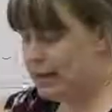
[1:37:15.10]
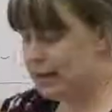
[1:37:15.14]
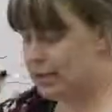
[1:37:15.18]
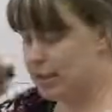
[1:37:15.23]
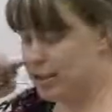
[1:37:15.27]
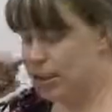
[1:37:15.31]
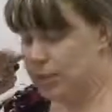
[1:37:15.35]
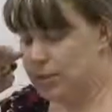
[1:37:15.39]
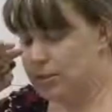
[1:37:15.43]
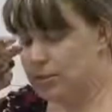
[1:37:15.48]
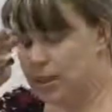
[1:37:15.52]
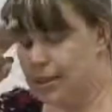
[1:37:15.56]

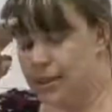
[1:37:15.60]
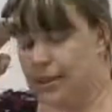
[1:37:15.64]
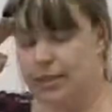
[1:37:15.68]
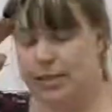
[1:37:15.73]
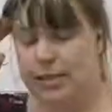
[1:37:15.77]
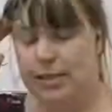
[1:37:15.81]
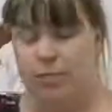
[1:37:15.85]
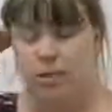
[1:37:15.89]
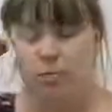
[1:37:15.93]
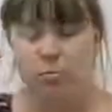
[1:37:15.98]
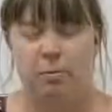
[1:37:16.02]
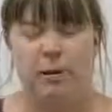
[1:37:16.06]
So this
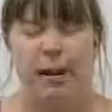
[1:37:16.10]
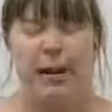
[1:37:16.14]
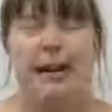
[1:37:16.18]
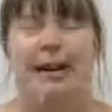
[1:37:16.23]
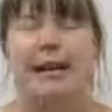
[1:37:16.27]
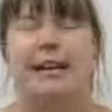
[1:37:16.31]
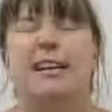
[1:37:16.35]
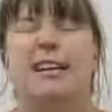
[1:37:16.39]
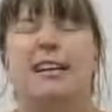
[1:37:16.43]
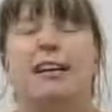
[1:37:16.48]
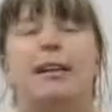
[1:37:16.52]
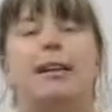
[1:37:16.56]
is
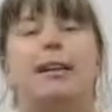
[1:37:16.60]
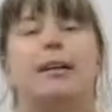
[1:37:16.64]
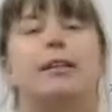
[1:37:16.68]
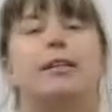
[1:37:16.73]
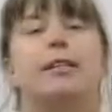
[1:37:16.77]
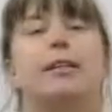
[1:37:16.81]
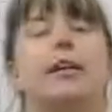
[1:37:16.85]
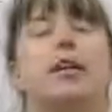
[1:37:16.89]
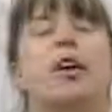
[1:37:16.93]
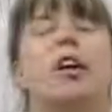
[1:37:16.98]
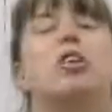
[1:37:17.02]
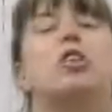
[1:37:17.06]
when
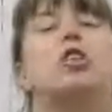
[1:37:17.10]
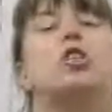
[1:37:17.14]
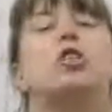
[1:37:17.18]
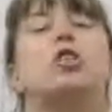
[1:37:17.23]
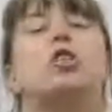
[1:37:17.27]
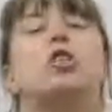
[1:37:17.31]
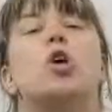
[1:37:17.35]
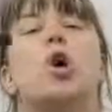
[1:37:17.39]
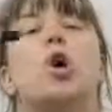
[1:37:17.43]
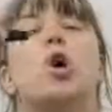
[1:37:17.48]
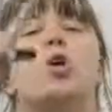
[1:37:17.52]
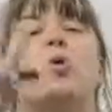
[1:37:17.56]
there are
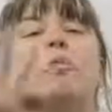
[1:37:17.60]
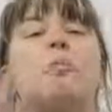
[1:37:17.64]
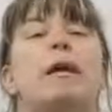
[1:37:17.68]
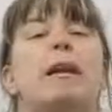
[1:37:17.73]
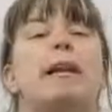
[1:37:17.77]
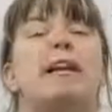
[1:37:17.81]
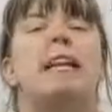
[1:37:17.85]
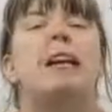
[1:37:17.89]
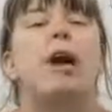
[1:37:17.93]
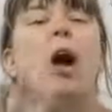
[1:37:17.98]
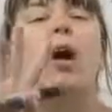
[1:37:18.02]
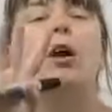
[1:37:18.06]
so
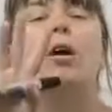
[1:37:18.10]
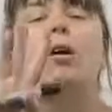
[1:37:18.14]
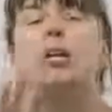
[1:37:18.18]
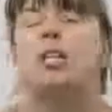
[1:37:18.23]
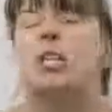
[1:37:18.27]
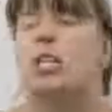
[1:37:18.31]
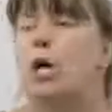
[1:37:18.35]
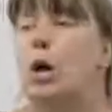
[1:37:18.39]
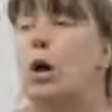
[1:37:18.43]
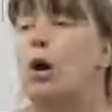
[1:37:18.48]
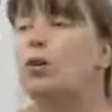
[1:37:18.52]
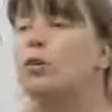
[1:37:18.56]
many
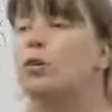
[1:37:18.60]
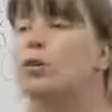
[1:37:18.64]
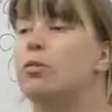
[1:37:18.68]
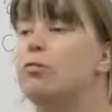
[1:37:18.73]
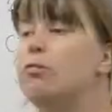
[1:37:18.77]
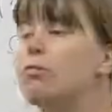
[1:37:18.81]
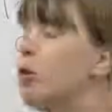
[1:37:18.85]
cars on the